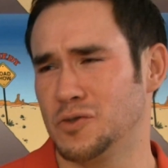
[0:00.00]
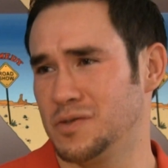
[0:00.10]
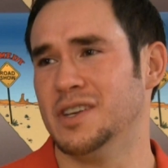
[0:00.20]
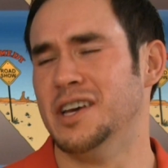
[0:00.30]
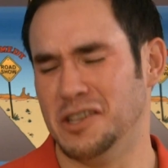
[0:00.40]

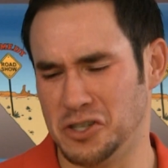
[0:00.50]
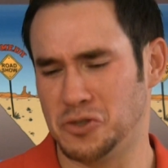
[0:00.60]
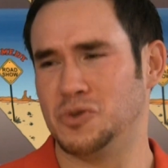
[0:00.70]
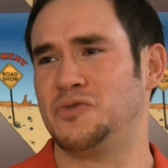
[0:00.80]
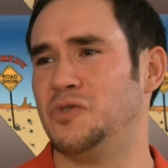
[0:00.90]
This
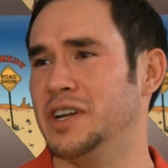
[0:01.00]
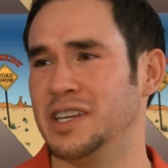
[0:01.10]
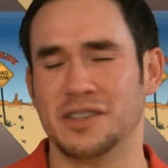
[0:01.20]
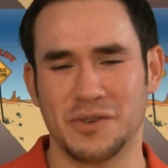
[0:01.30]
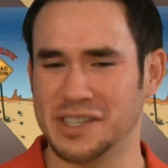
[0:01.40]
is what's
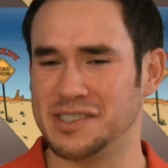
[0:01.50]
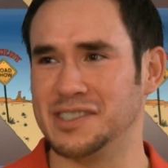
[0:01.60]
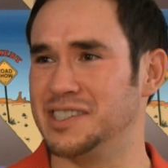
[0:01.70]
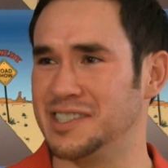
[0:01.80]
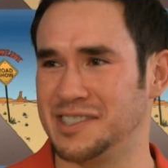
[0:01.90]
funny, and the rest
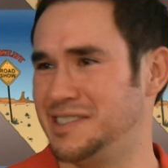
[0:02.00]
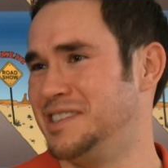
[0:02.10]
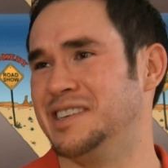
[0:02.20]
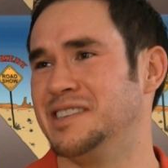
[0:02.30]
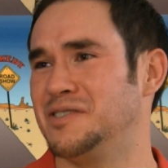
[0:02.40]
is just,
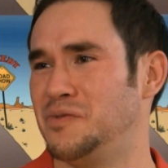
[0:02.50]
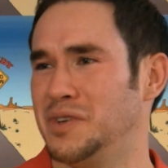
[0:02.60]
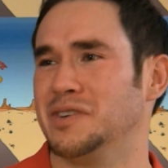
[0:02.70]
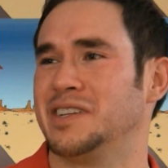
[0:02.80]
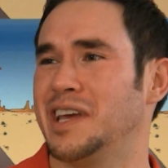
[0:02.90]
you know, it's
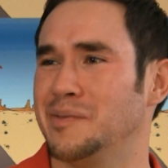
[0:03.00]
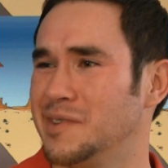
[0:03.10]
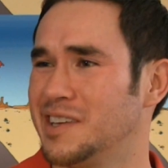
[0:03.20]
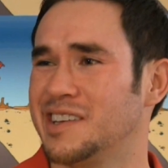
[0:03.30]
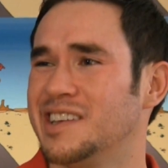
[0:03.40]
filler time,
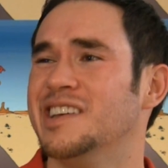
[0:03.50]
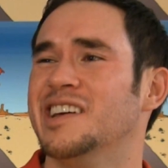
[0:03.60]
you know.